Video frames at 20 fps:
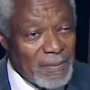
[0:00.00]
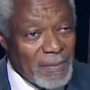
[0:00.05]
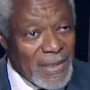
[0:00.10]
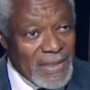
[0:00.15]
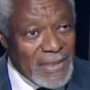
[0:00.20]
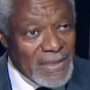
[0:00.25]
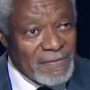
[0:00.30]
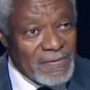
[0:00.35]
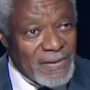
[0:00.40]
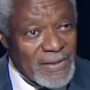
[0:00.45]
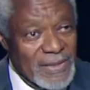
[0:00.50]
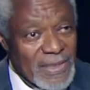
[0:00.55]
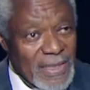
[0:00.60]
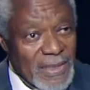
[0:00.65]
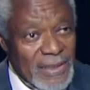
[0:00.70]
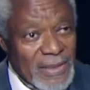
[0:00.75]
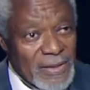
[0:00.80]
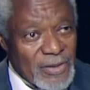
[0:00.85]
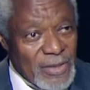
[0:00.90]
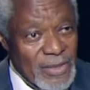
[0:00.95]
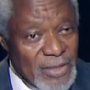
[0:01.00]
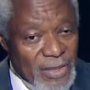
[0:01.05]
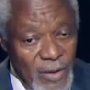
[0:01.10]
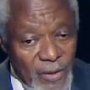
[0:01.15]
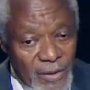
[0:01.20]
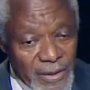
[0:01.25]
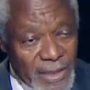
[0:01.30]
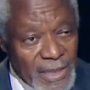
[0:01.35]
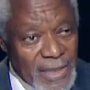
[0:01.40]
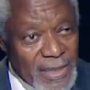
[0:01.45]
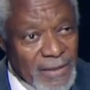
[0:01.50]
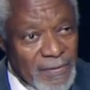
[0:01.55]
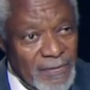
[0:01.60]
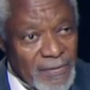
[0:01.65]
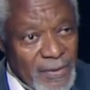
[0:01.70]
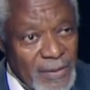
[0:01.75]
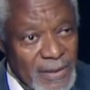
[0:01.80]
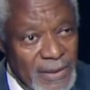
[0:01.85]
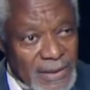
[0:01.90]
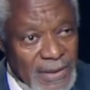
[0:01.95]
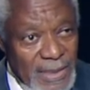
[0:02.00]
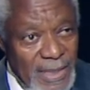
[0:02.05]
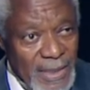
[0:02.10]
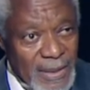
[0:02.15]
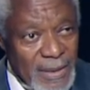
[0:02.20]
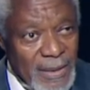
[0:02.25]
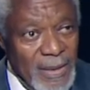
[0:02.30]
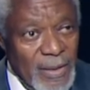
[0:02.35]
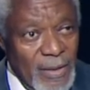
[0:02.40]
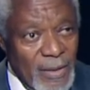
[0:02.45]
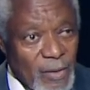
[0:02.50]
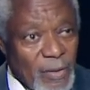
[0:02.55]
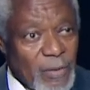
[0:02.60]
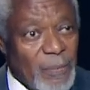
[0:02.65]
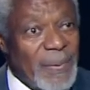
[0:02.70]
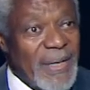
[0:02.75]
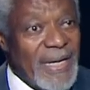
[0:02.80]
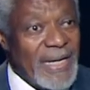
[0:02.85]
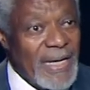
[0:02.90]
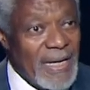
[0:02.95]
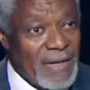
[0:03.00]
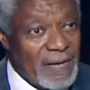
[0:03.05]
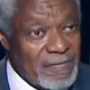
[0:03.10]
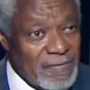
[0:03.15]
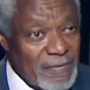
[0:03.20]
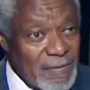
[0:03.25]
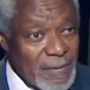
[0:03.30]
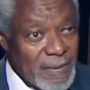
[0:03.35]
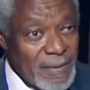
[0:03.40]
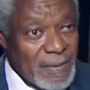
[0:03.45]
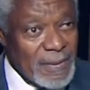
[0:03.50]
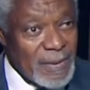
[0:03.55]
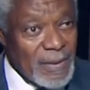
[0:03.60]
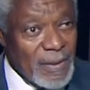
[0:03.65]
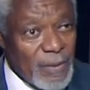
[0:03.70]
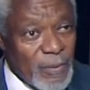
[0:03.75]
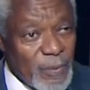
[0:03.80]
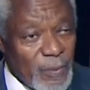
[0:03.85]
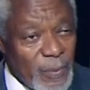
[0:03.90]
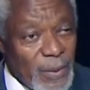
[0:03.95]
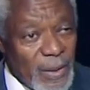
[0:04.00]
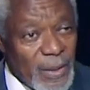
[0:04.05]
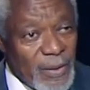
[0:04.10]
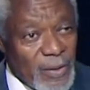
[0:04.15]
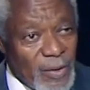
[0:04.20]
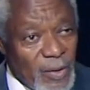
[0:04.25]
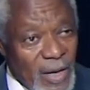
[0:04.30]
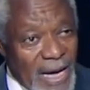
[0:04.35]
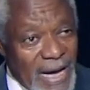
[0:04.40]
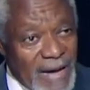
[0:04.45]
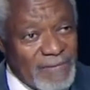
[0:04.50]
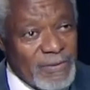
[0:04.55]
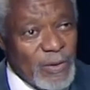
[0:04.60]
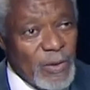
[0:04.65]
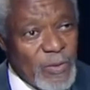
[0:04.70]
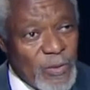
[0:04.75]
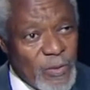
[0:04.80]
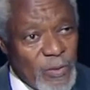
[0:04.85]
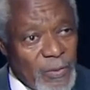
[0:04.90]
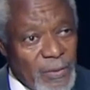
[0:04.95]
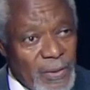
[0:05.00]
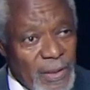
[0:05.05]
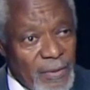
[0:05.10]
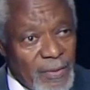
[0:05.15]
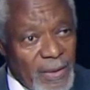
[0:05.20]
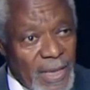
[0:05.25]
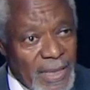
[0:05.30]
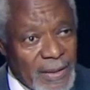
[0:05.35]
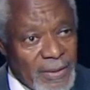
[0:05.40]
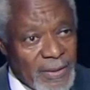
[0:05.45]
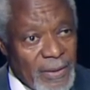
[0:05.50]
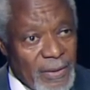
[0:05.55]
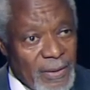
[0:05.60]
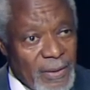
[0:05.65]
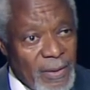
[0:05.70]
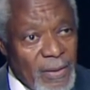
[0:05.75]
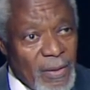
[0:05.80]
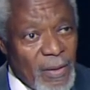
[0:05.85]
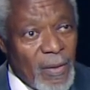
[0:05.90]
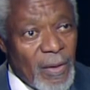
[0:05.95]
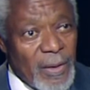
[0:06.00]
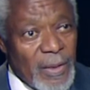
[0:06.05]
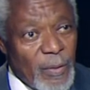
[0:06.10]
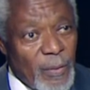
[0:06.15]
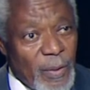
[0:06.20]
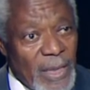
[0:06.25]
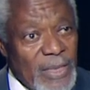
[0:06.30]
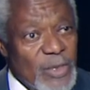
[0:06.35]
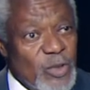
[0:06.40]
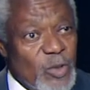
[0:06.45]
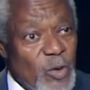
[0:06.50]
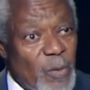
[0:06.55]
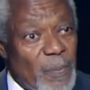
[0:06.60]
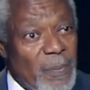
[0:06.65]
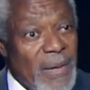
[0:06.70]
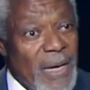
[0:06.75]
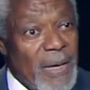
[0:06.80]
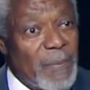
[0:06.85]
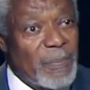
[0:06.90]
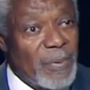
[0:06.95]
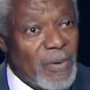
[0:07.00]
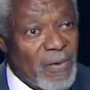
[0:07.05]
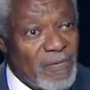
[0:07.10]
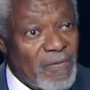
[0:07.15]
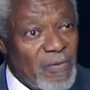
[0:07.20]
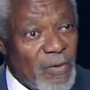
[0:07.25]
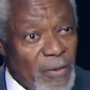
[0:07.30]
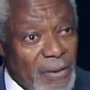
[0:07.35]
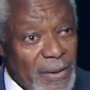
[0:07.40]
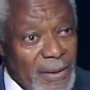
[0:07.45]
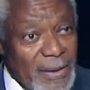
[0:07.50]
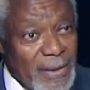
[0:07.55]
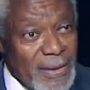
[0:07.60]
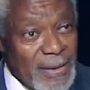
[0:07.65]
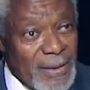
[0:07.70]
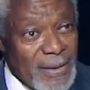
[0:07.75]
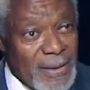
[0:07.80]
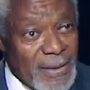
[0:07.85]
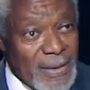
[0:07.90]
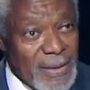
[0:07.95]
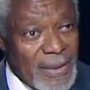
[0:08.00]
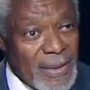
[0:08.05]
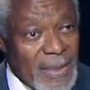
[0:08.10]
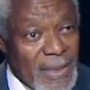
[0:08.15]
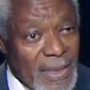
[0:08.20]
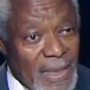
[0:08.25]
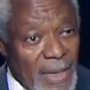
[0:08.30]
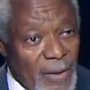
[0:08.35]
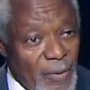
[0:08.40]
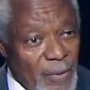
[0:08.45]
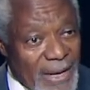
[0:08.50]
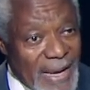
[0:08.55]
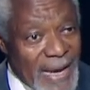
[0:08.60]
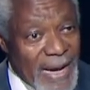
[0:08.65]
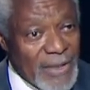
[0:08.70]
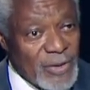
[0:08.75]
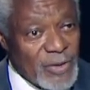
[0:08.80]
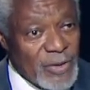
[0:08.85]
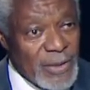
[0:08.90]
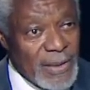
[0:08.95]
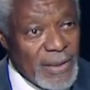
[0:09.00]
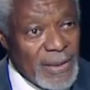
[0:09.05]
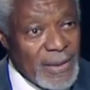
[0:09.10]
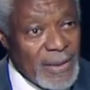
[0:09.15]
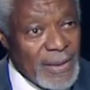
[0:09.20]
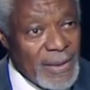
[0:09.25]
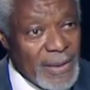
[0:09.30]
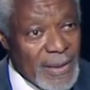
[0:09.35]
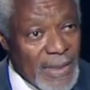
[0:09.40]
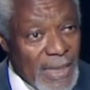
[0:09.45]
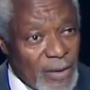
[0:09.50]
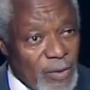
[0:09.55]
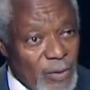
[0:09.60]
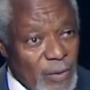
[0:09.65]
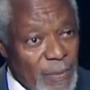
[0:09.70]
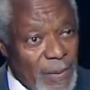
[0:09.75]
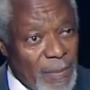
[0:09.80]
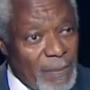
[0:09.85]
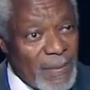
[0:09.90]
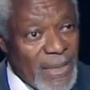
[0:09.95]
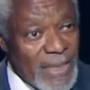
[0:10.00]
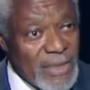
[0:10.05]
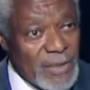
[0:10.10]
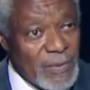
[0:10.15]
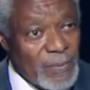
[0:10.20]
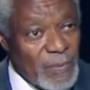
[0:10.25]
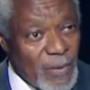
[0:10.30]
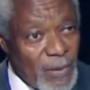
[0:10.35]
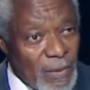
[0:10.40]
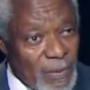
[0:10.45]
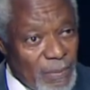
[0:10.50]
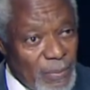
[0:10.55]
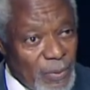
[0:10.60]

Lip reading: But if the Secretary-General, the individual is saying, look, be careful. You have to do the right thing, otherwise you may provoke a reaction that will be much more